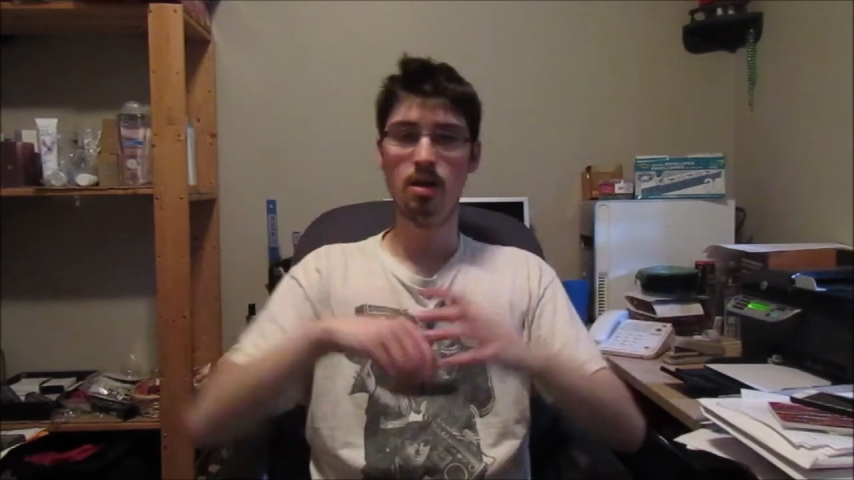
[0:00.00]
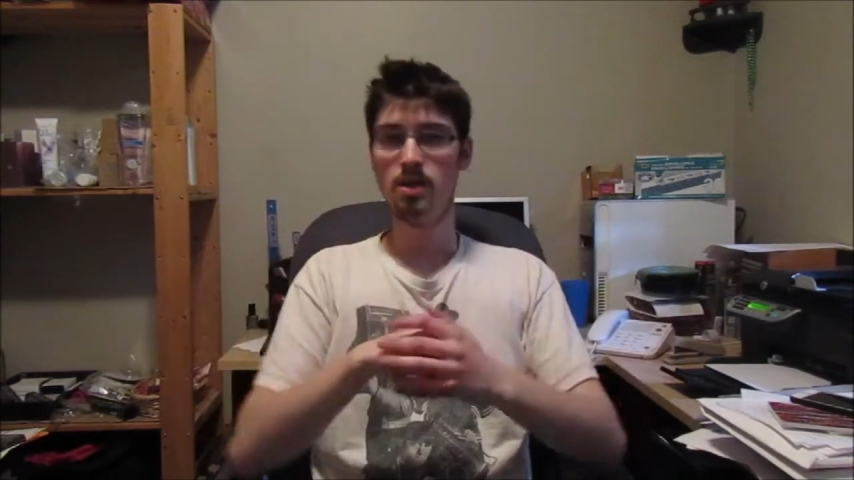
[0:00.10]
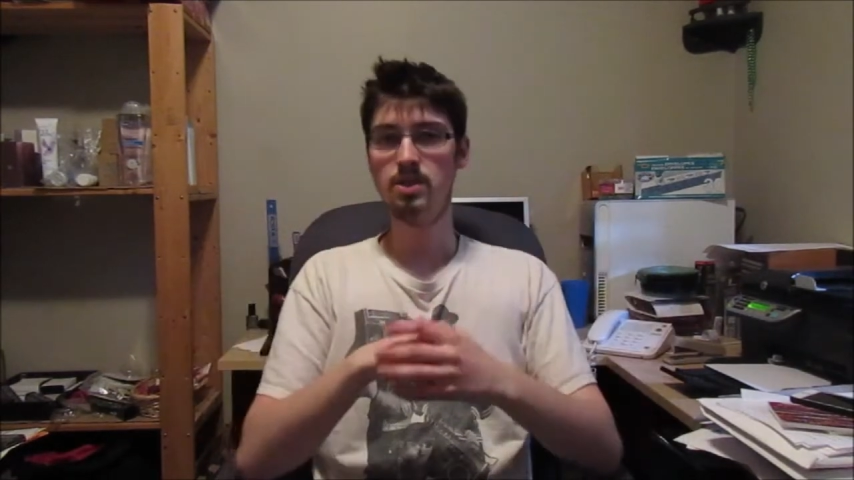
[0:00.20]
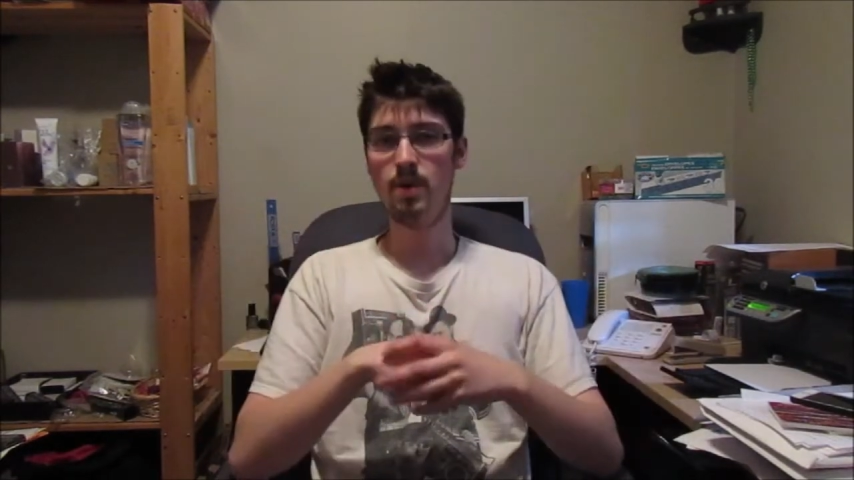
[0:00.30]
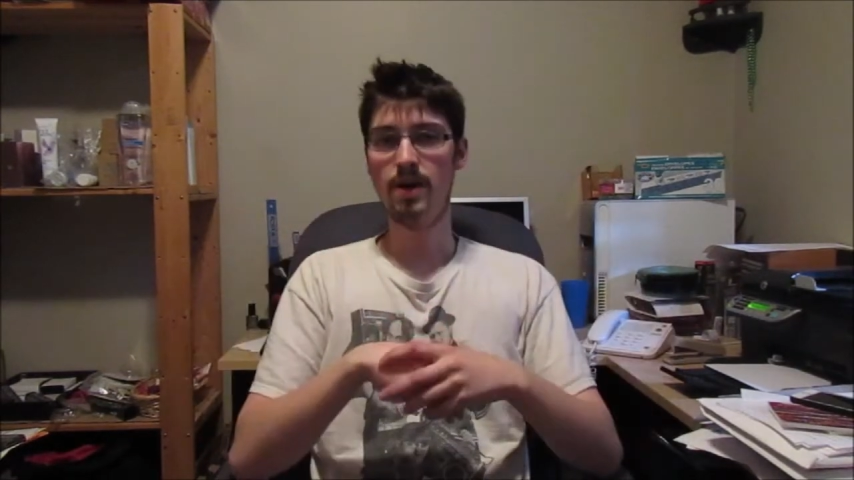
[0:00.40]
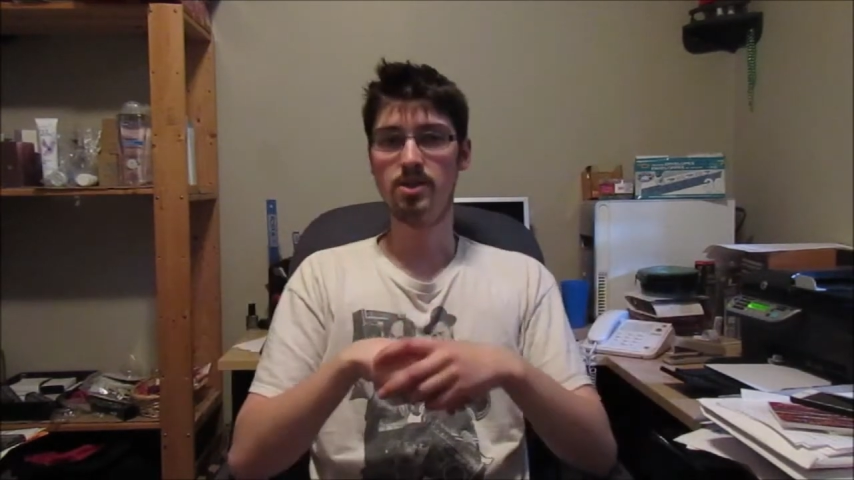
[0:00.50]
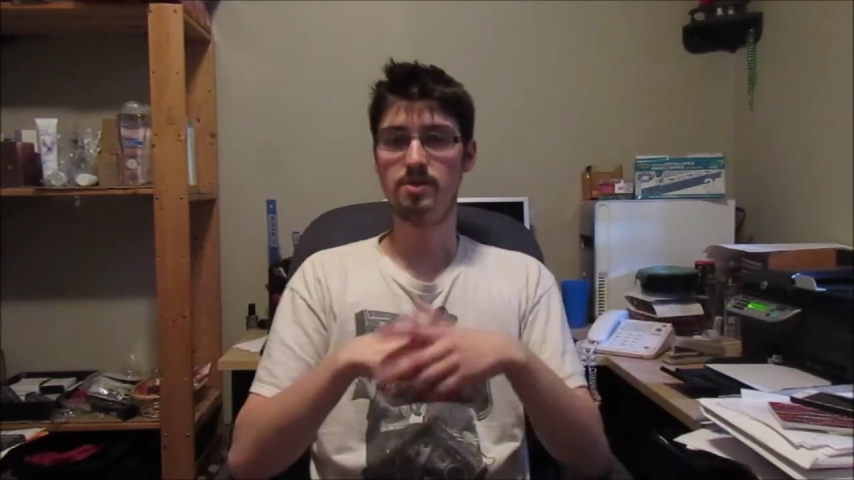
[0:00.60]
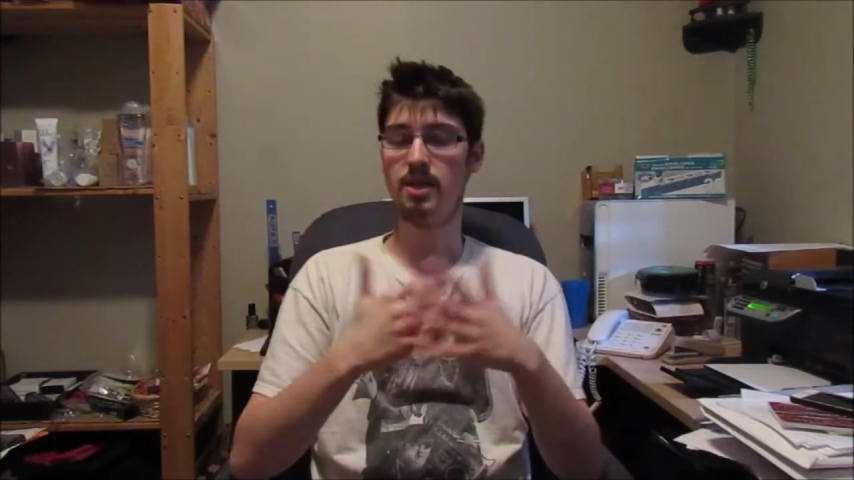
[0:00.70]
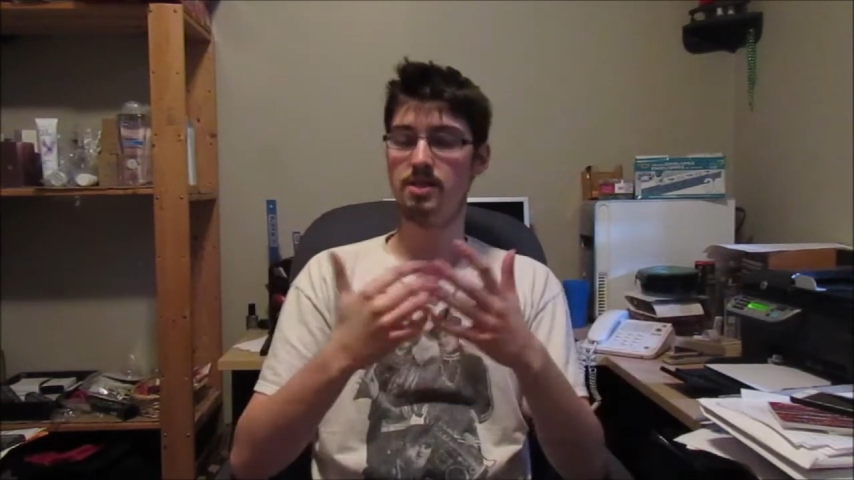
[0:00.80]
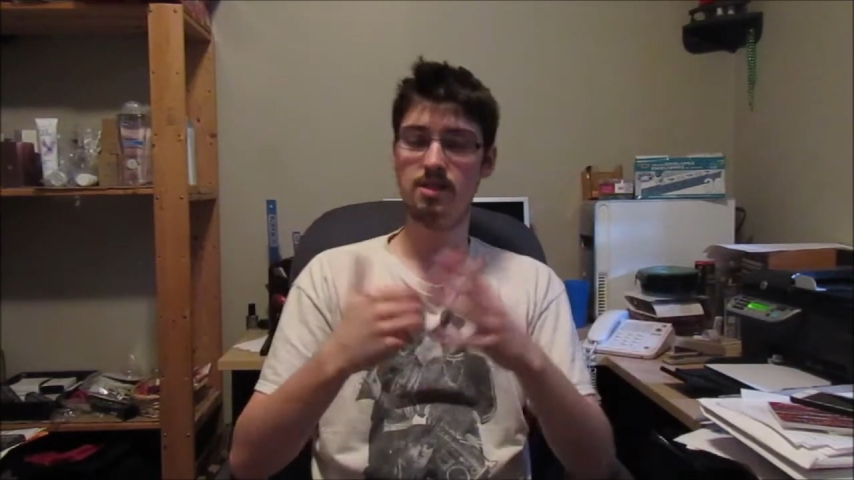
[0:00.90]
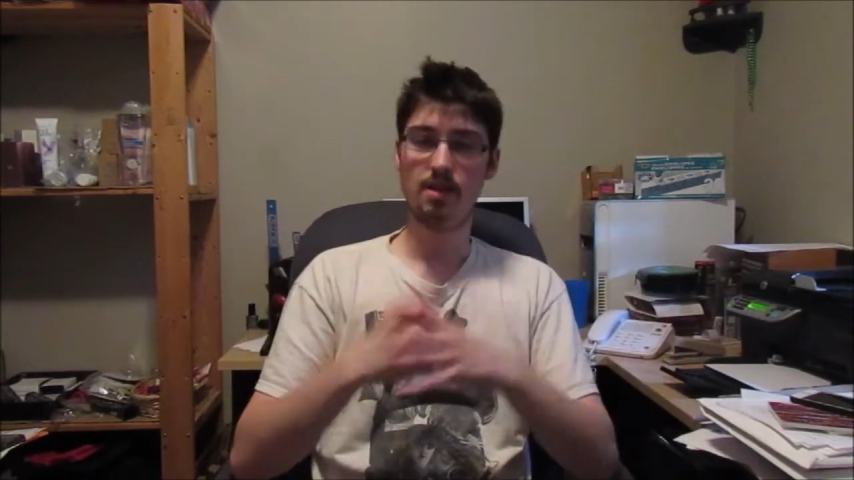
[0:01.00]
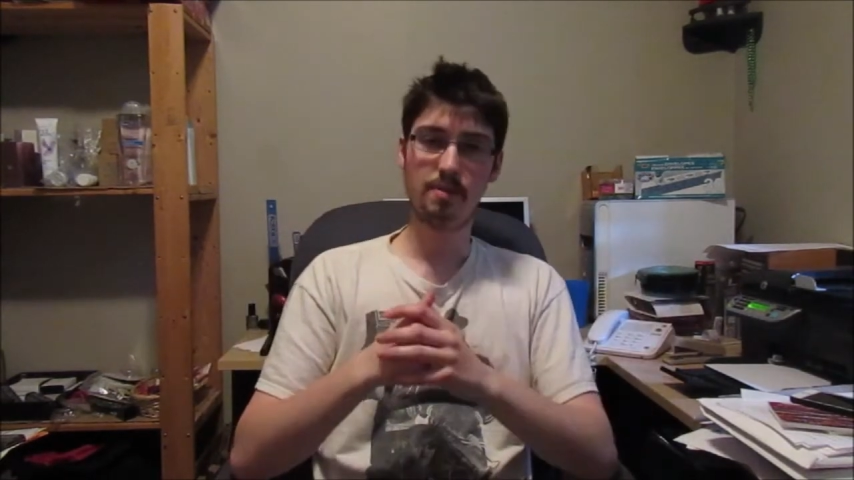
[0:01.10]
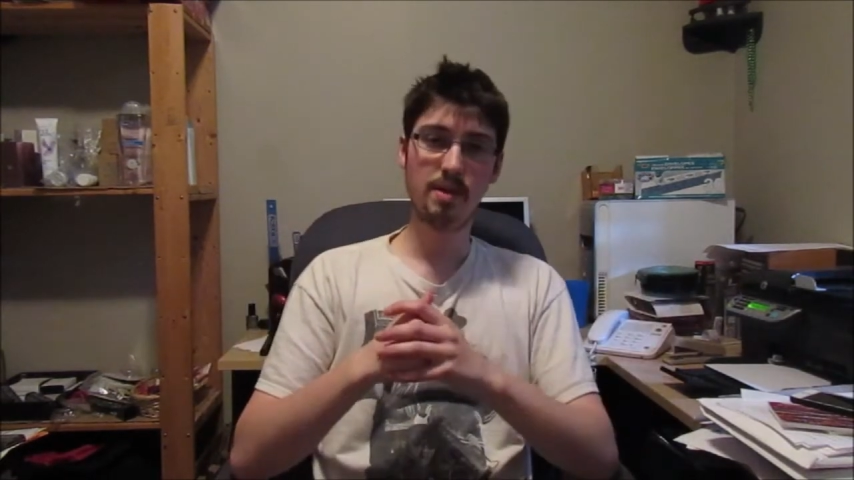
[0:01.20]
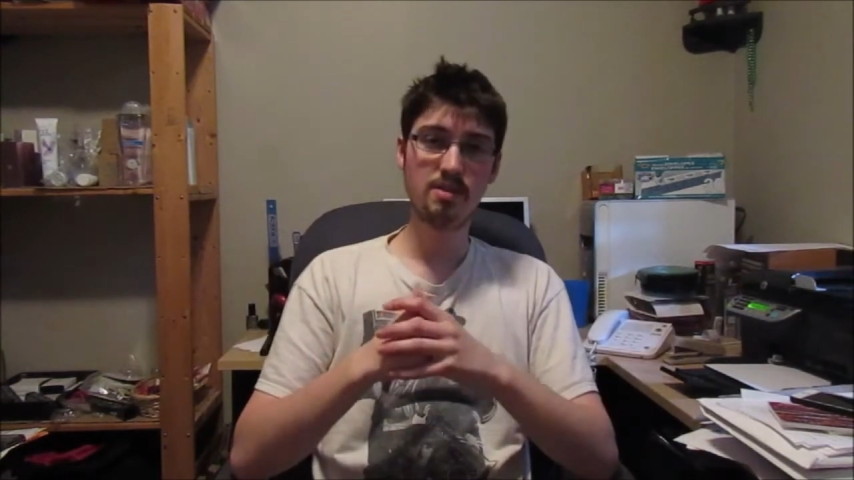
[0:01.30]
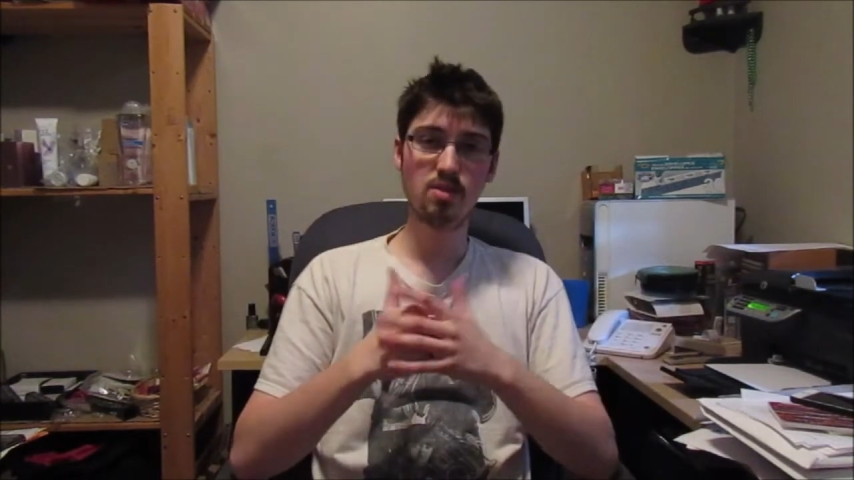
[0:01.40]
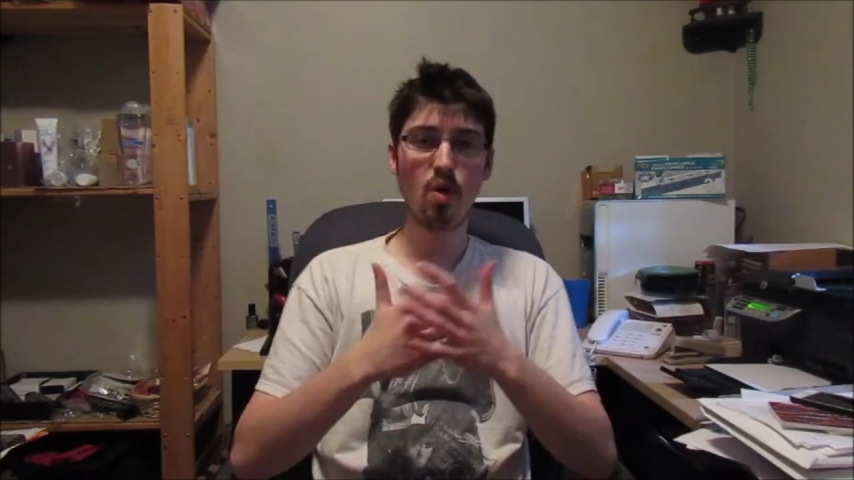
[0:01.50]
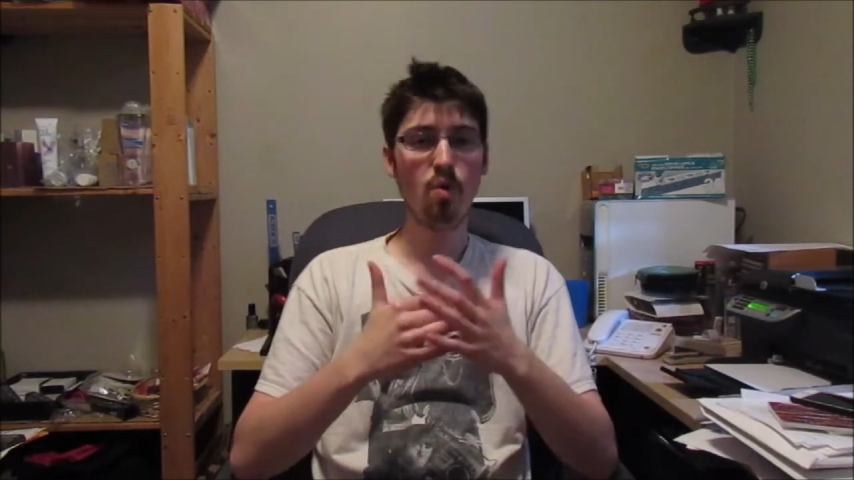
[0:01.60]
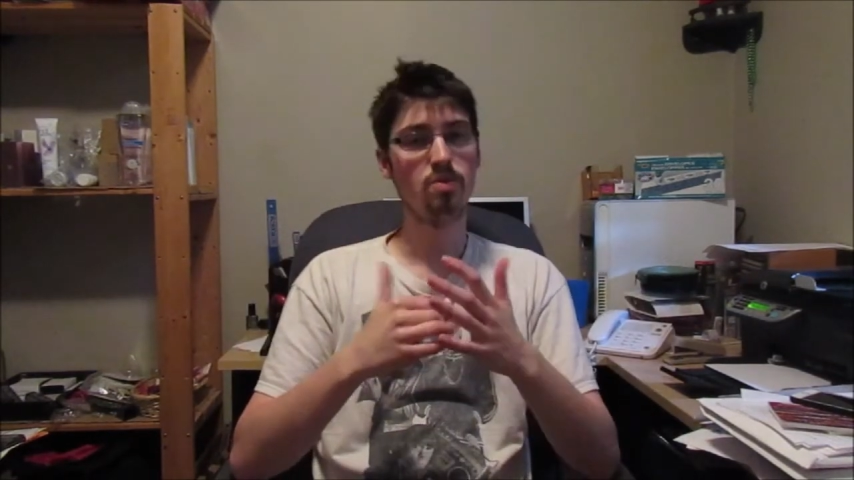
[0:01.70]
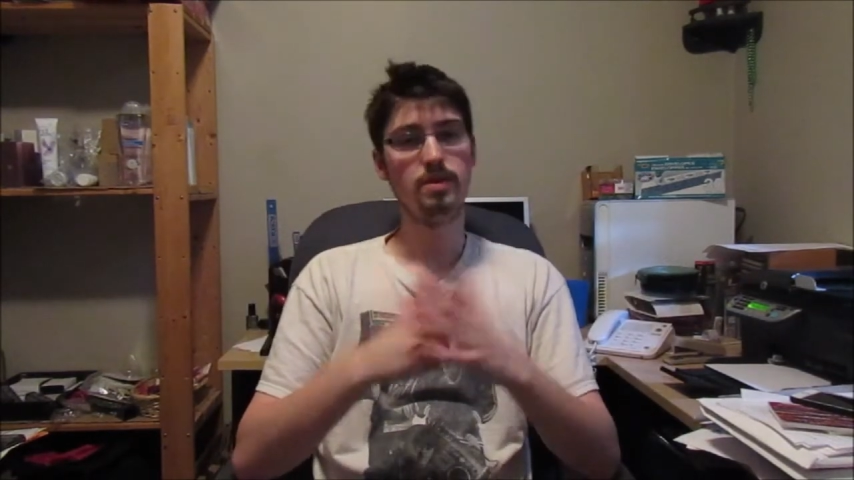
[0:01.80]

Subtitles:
sweaters and stuff because it's cold.